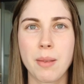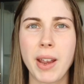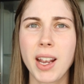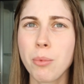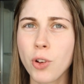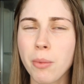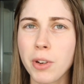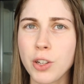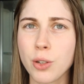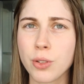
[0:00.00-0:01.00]
The makeup look I'm
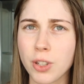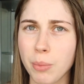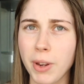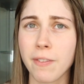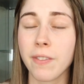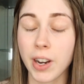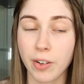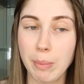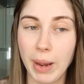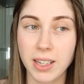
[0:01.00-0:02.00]
going to do is going to be
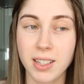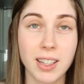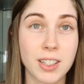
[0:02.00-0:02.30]
very basic.